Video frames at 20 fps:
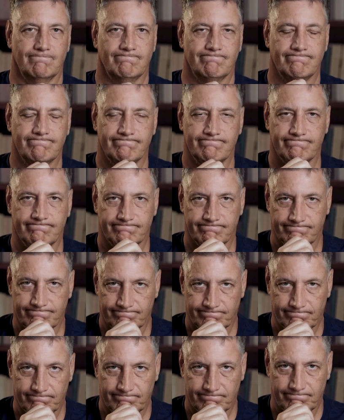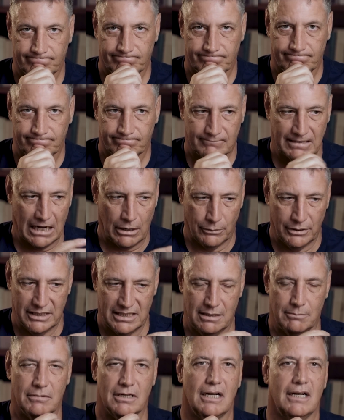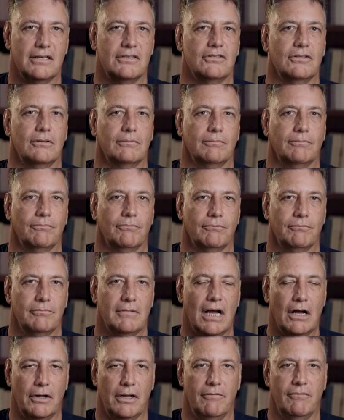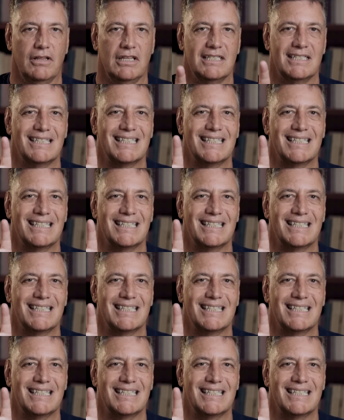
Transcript: Hmm. Now we demonize it. Now everything's